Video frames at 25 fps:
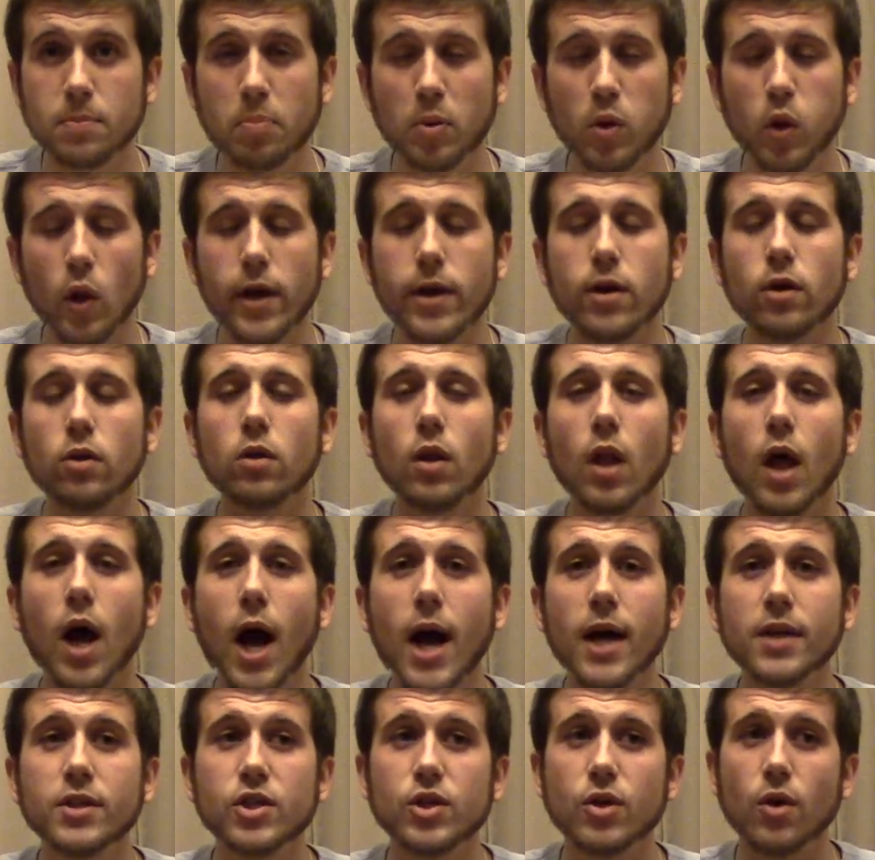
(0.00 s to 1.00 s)
Player
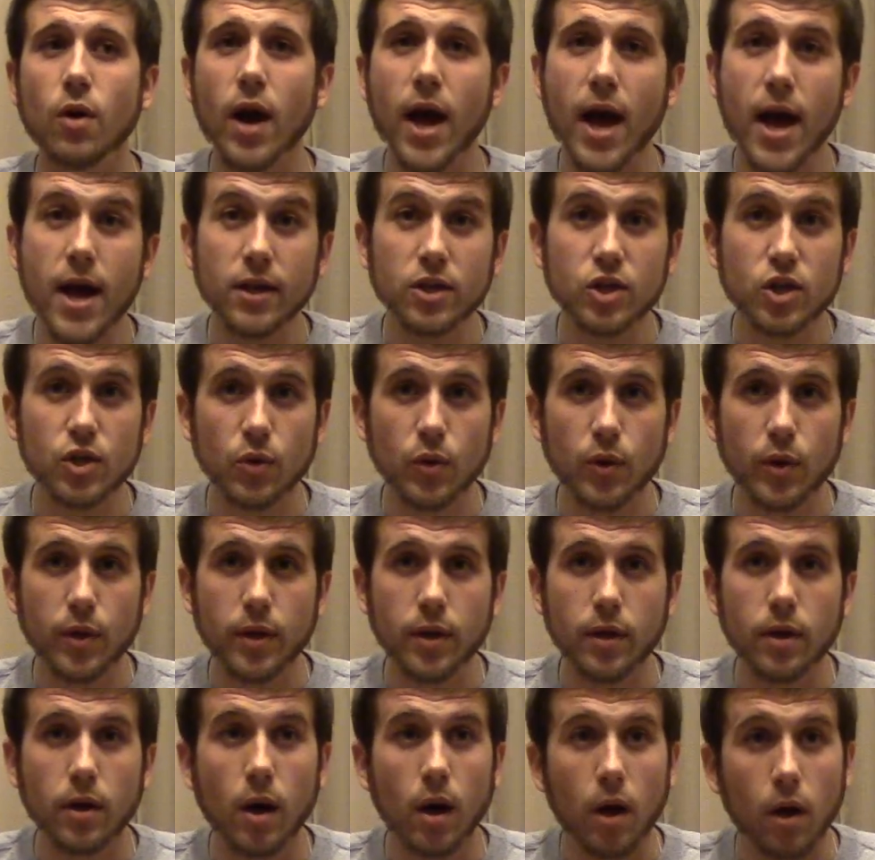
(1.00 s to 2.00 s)
lots are
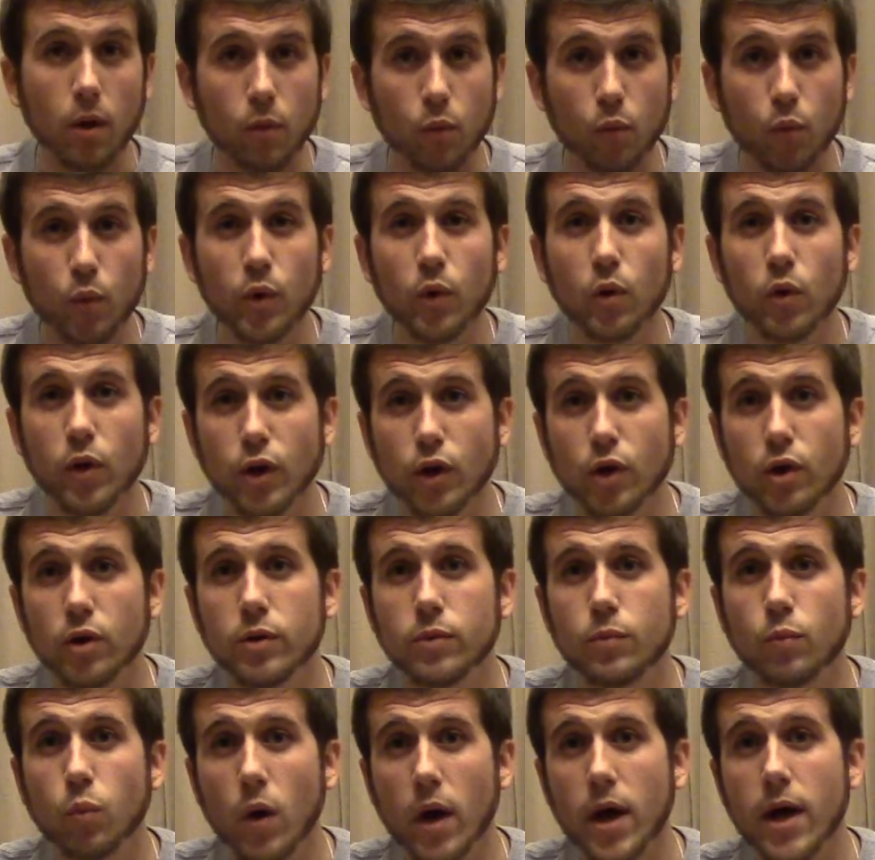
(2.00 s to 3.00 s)
actually a really
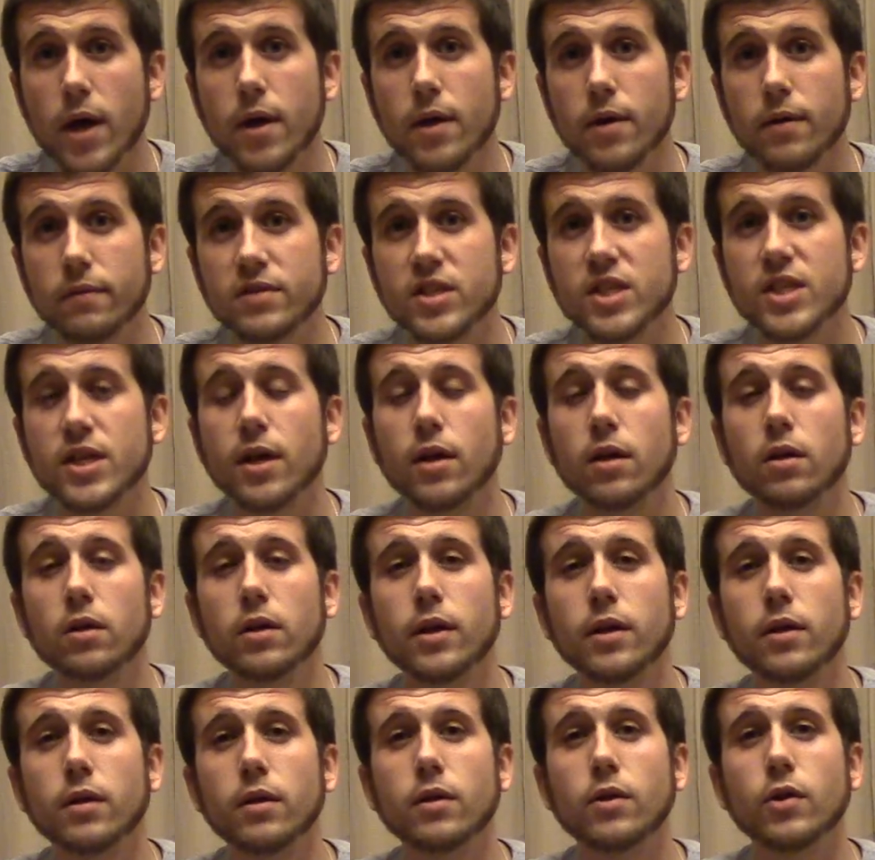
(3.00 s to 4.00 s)
good way of
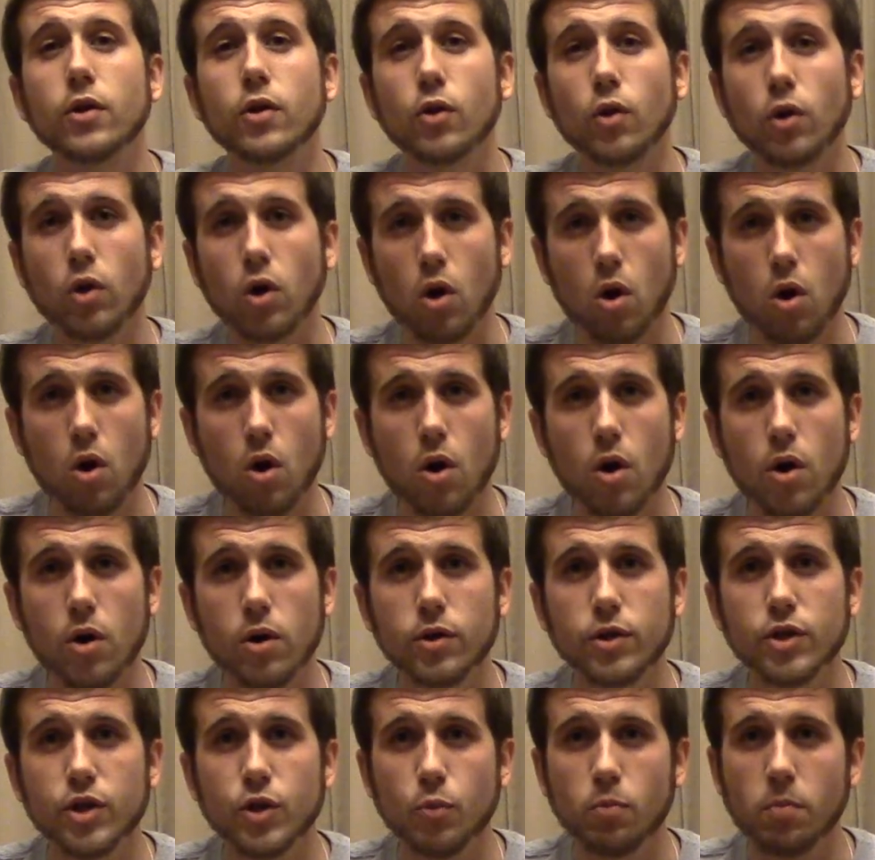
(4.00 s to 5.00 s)
selling your
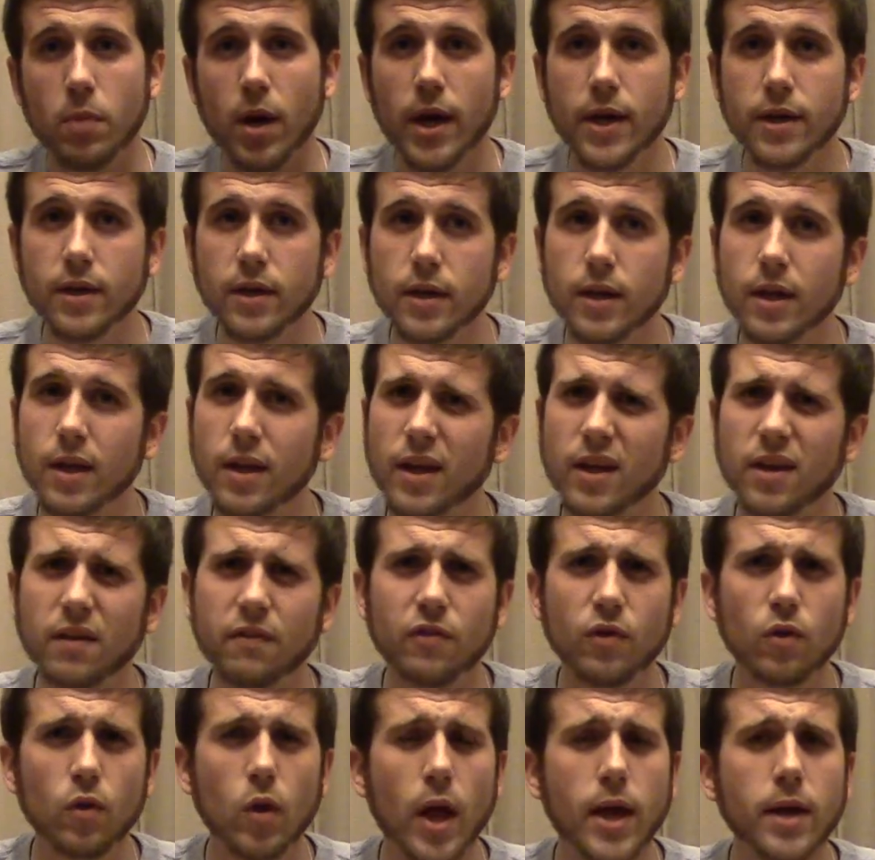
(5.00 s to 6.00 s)
cards. You might get,
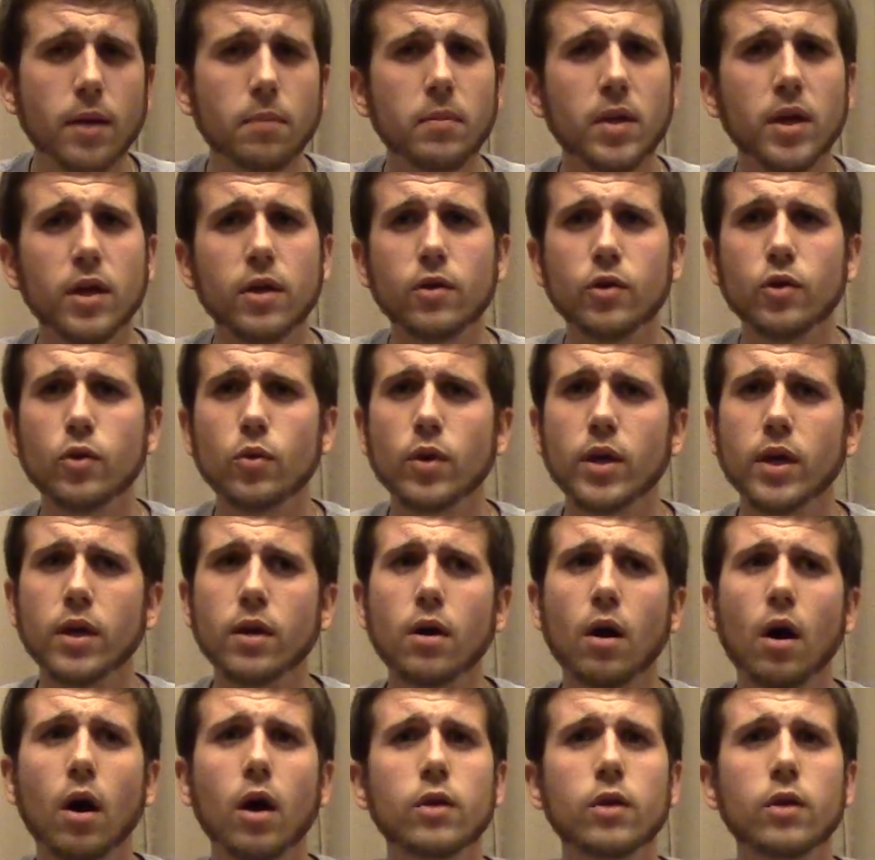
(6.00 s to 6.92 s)
if you're like me and you get